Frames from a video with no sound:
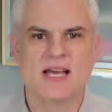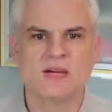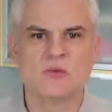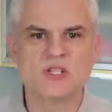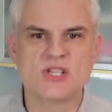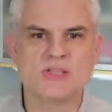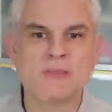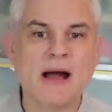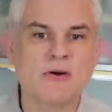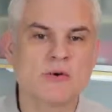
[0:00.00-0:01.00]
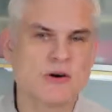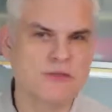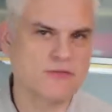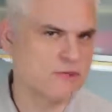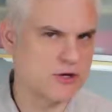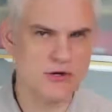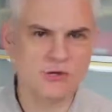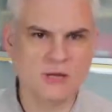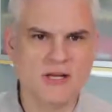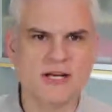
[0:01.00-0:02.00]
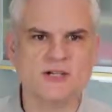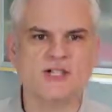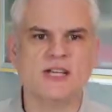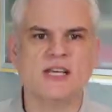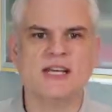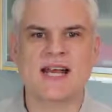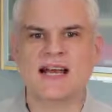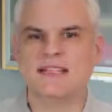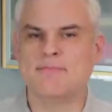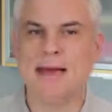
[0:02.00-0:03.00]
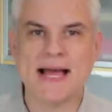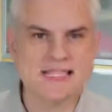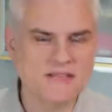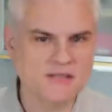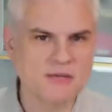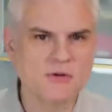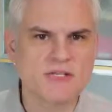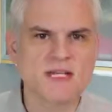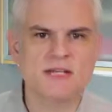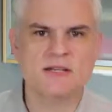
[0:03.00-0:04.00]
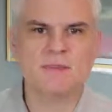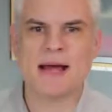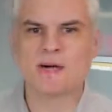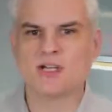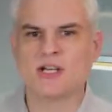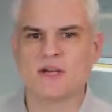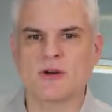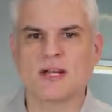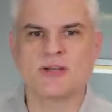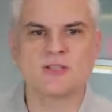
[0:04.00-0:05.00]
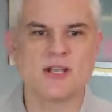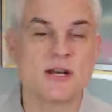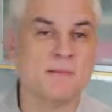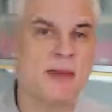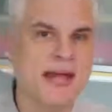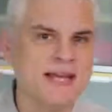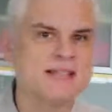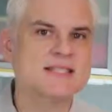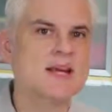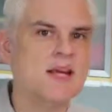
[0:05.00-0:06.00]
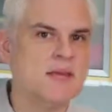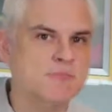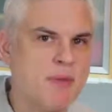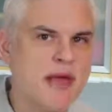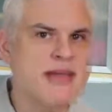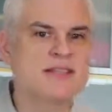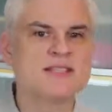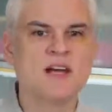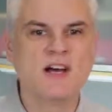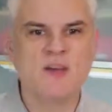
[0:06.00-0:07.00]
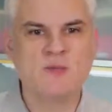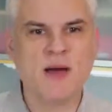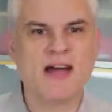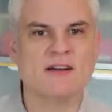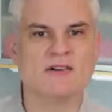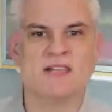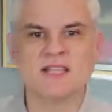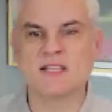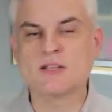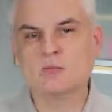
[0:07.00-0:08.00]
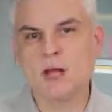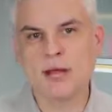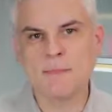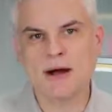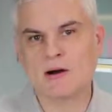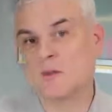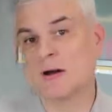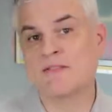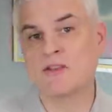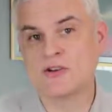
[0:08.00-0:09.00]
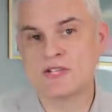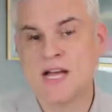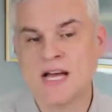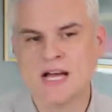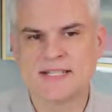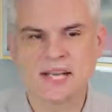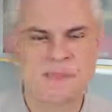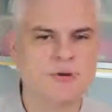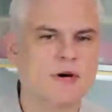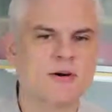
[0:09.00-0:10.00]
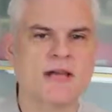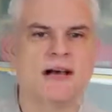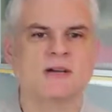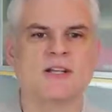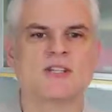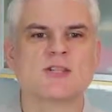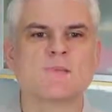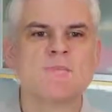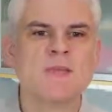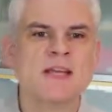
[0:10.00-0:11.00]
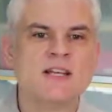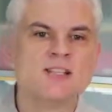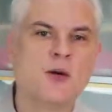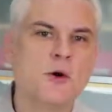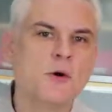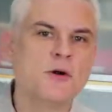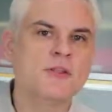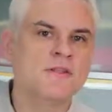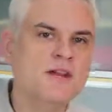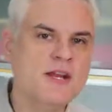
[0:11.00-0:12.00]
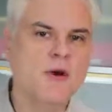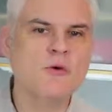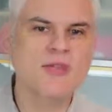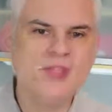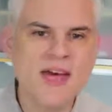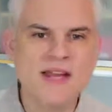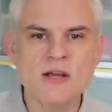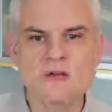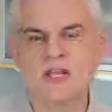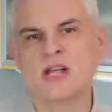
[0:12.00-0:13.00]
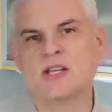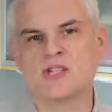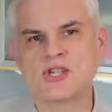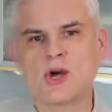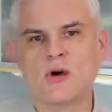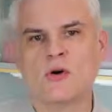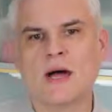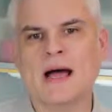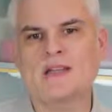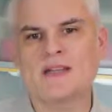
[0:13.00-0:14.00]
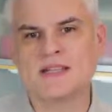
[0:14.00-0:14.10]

which is powered with renewable energy. It has massively redundant power generators and banks of batteries that supply power whenever there's a temporary outage. So the video then goes on to show how they